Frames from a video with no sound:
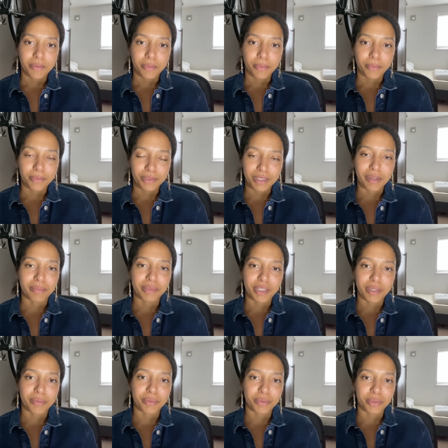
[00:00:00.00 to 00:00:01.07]

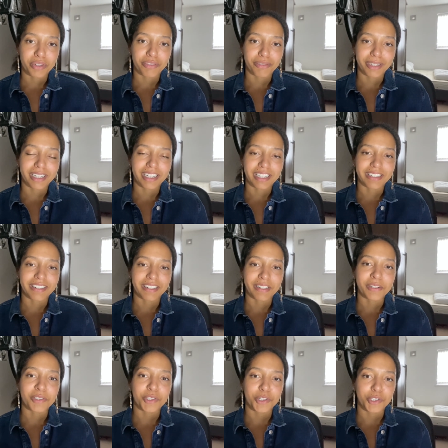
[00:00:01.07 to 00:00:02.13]
sometimes we really
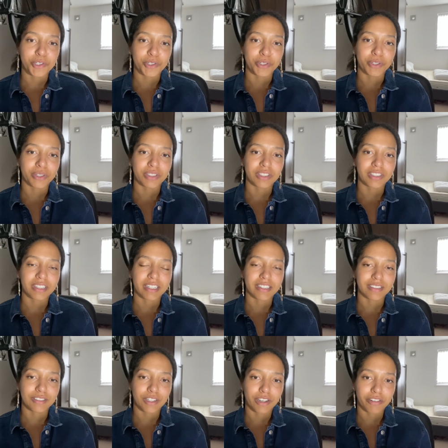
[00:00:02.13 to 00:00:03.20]
need short
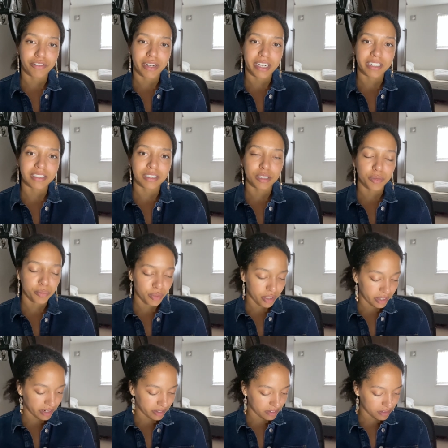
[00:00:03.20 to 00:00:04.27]
and directed
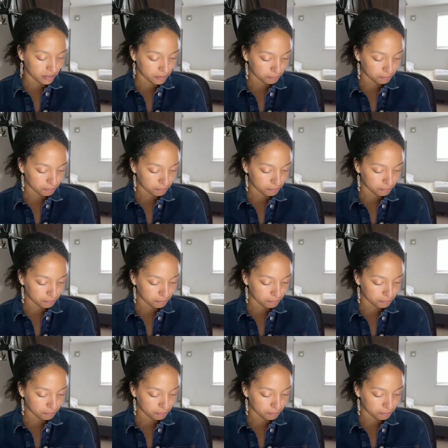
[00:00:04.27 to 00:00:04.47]
prayers.